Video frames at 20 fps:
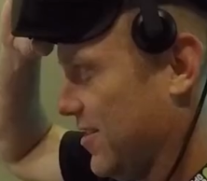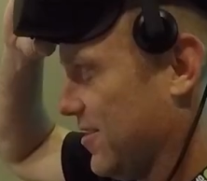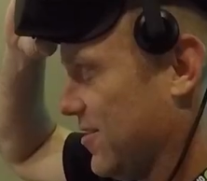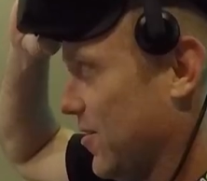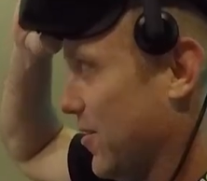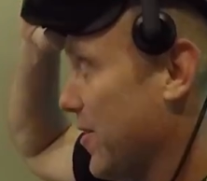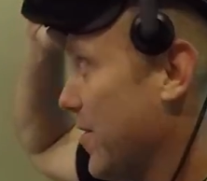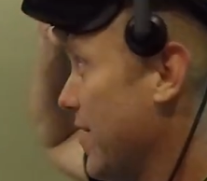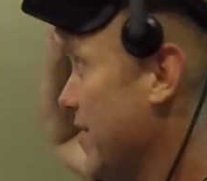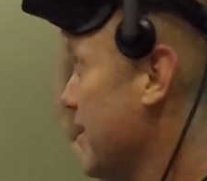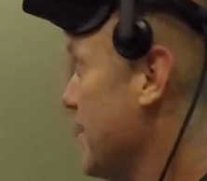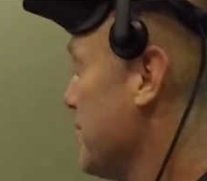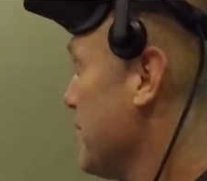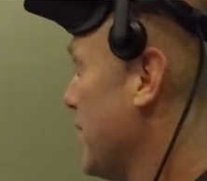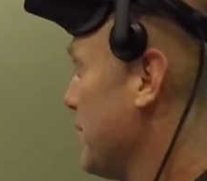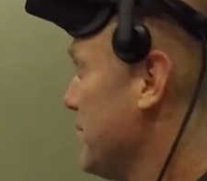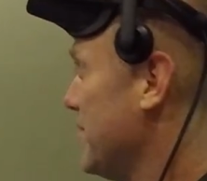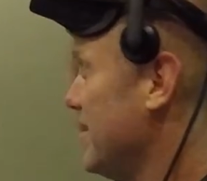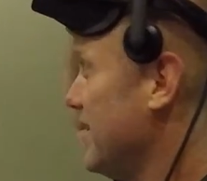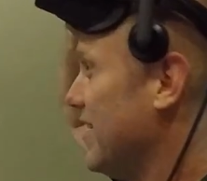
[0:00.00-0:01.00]
So here I am.
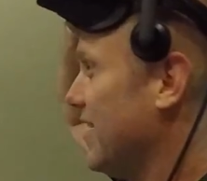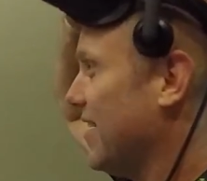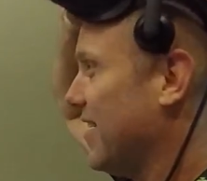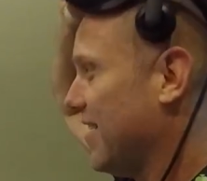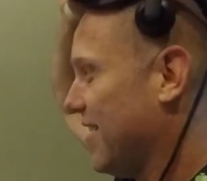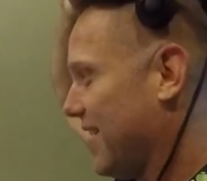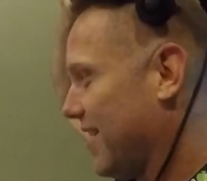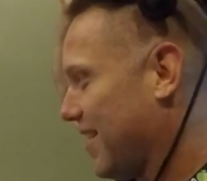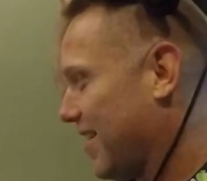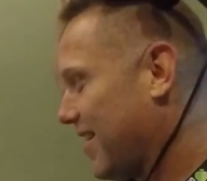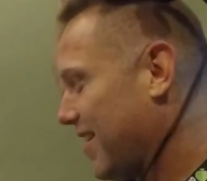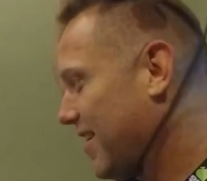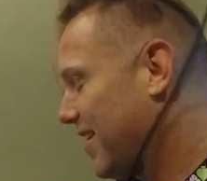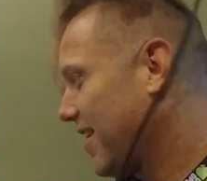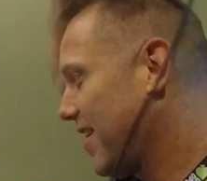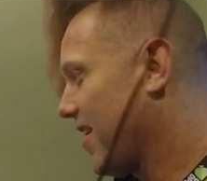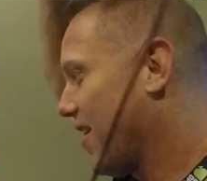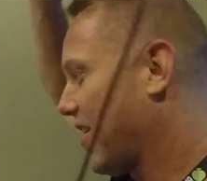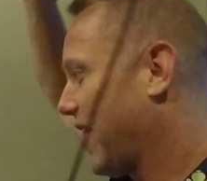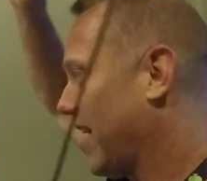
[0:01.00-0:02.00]
I'm in the.
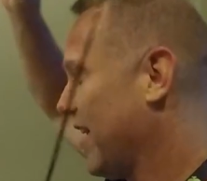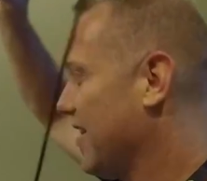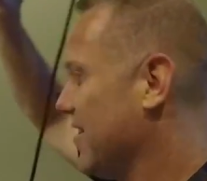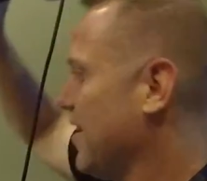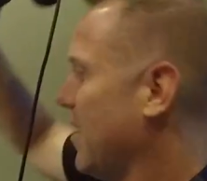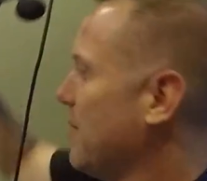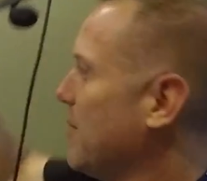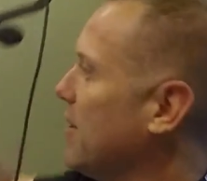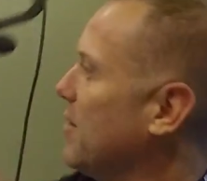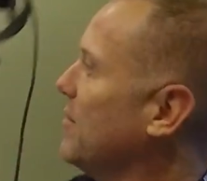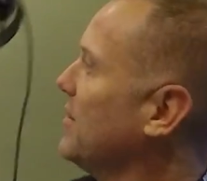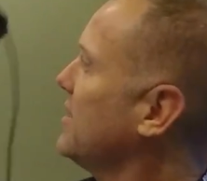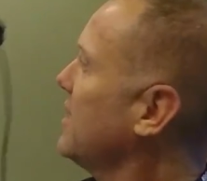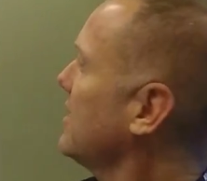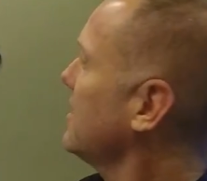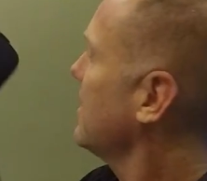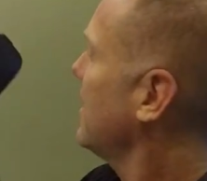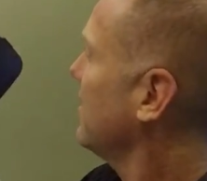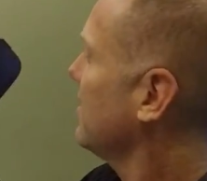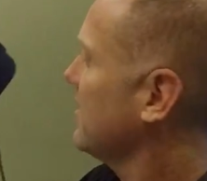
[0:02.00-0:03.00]
Okay, I'm going to be
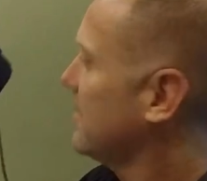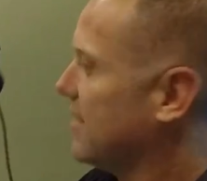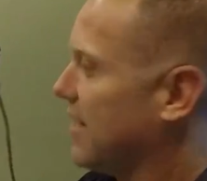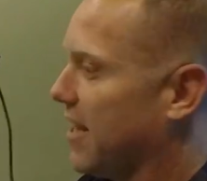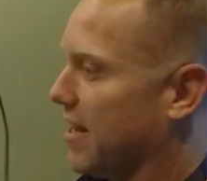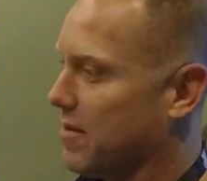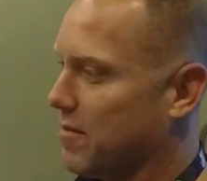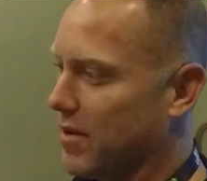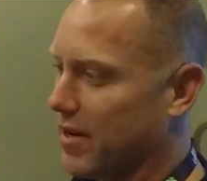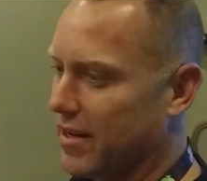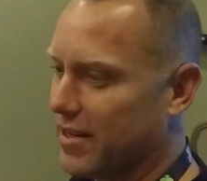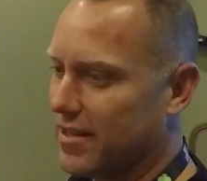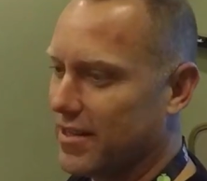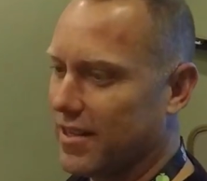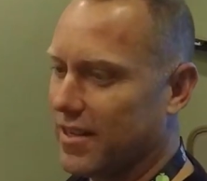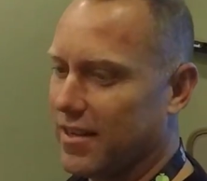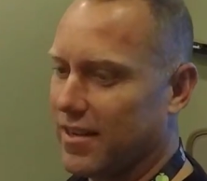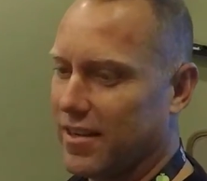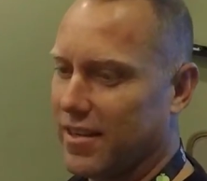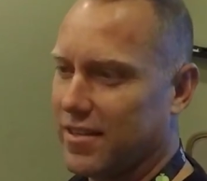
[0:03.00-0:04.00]
testing out this game, and it's
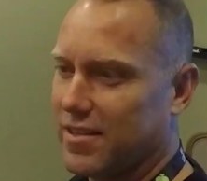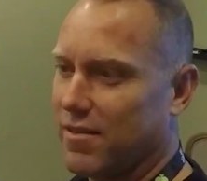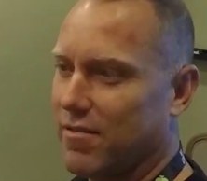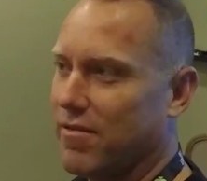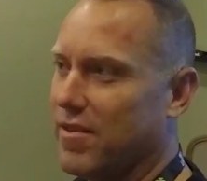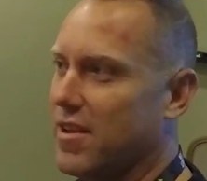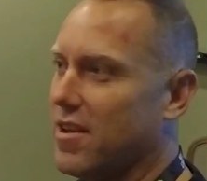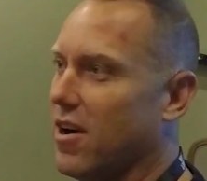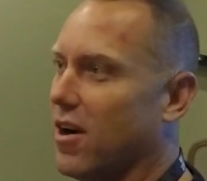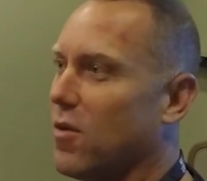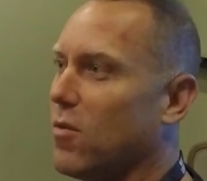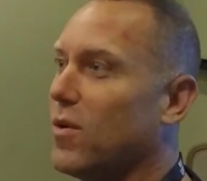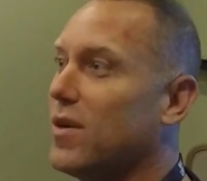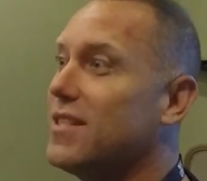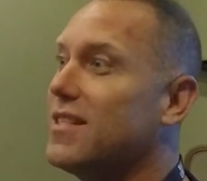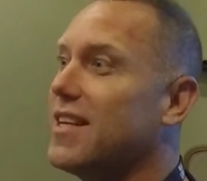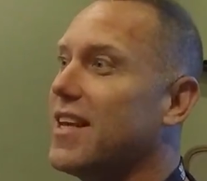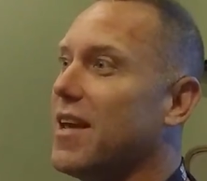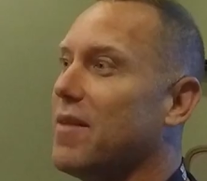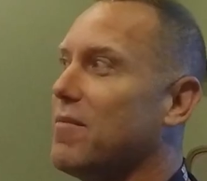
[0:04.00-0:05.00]
a it's a V R. What
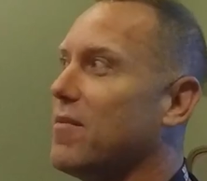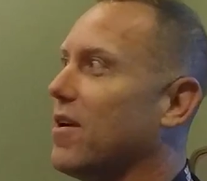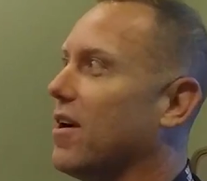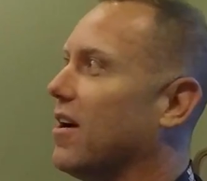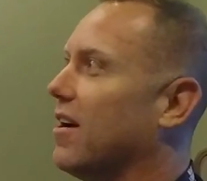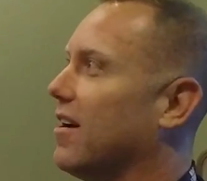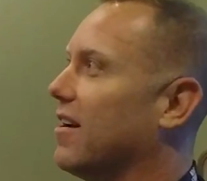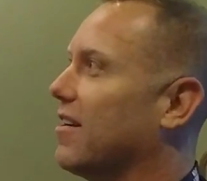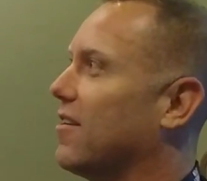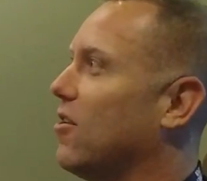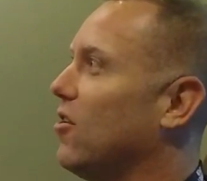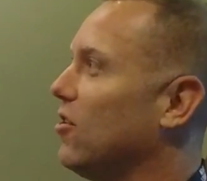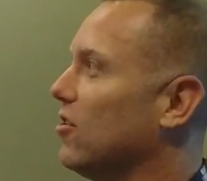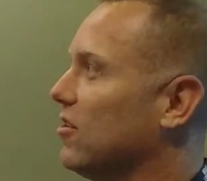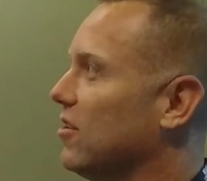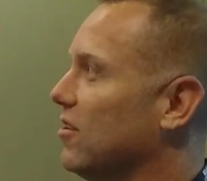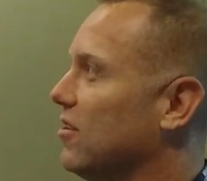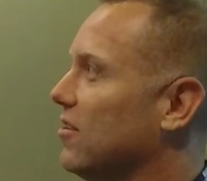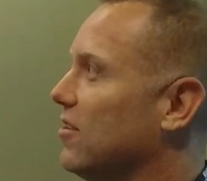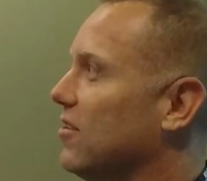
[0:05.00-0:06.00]
is the game uh, called?